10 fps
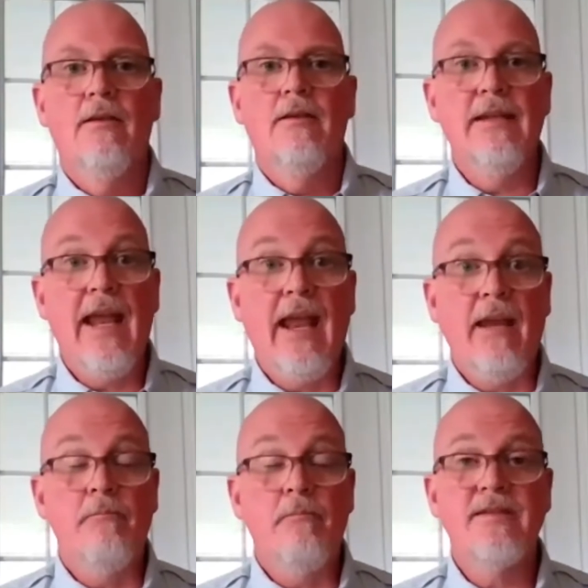
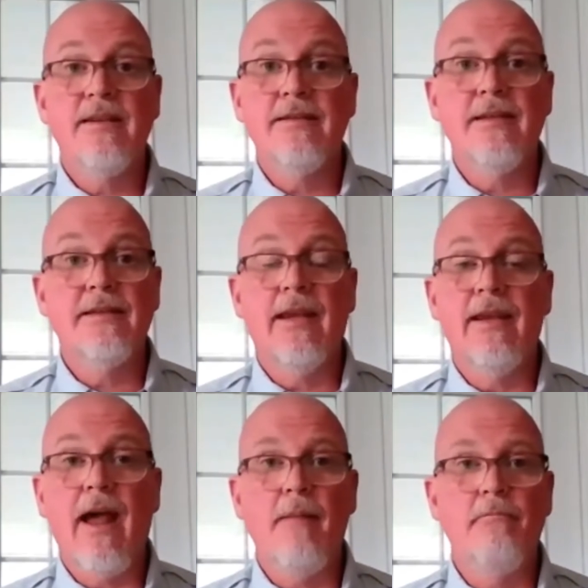Today, businesses
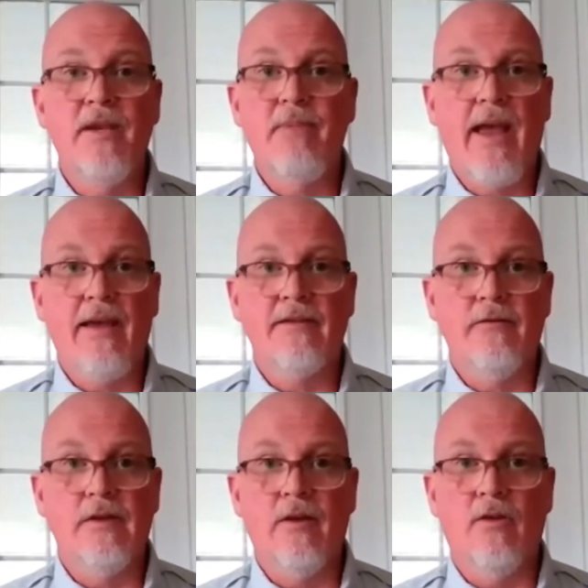cannot be
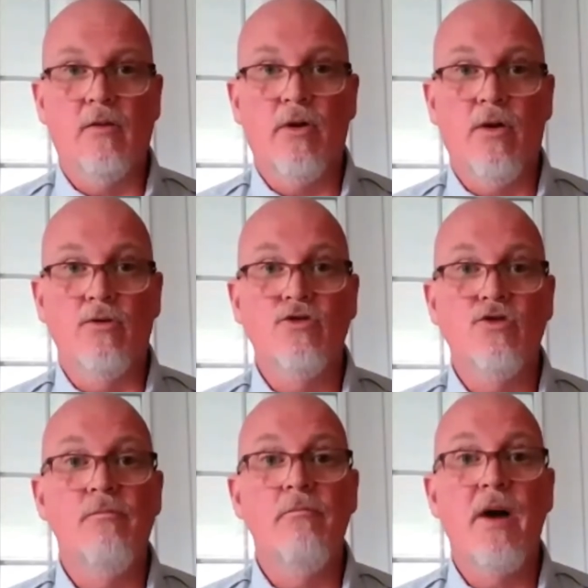passive in their
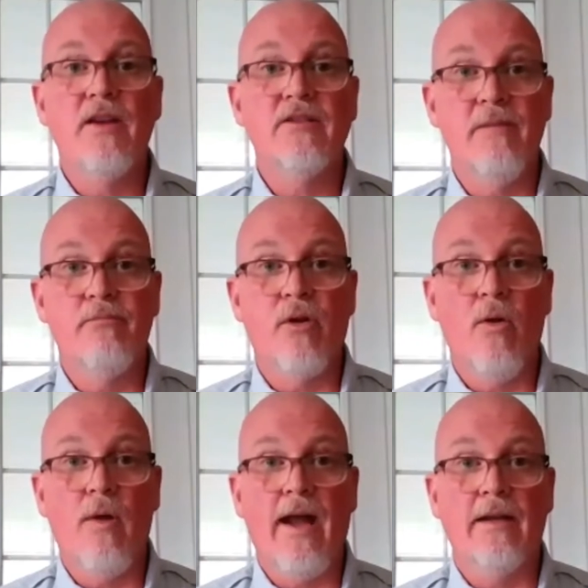approach. You must be
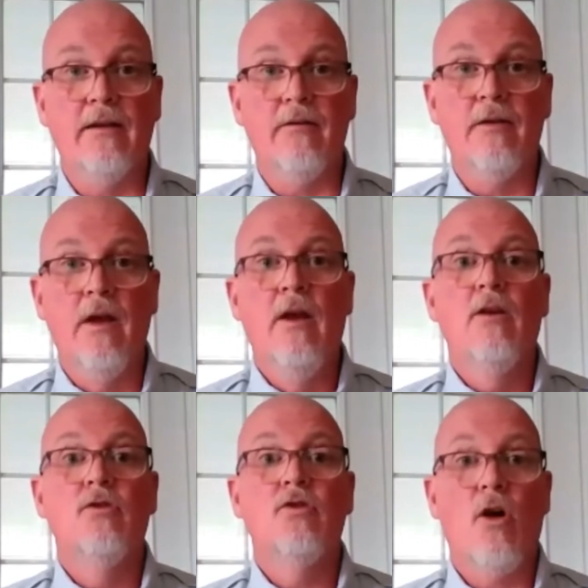proactive.
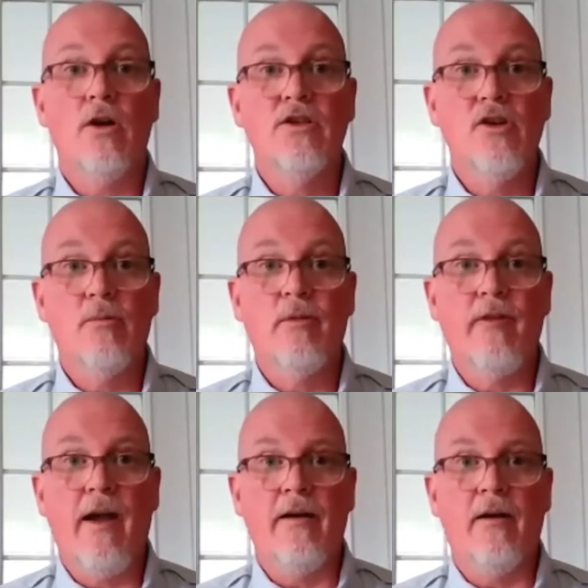Talk to your
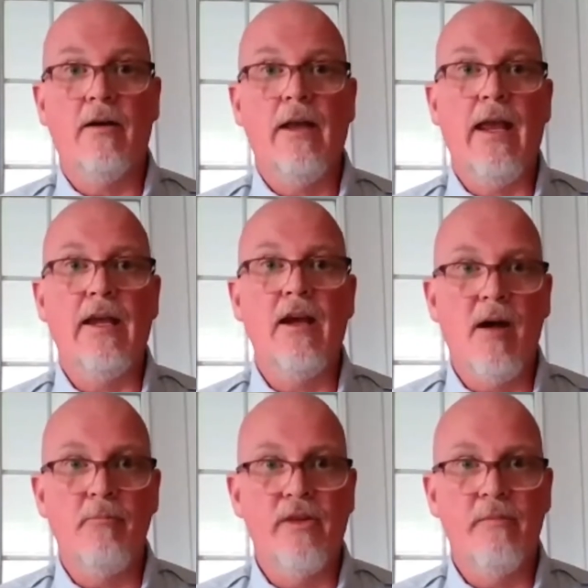provider and
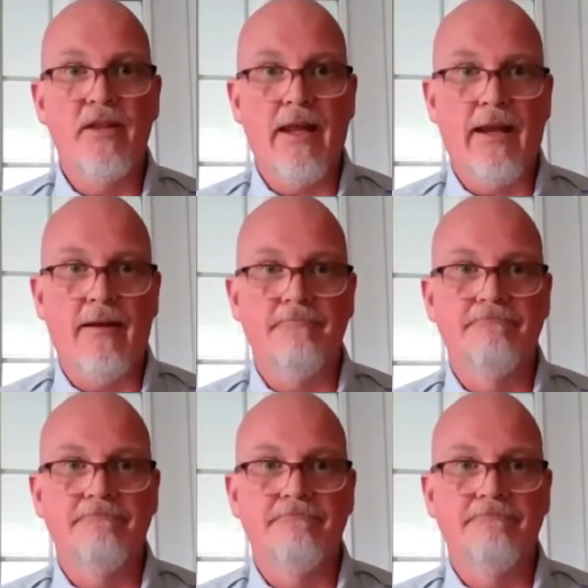come up with a plan.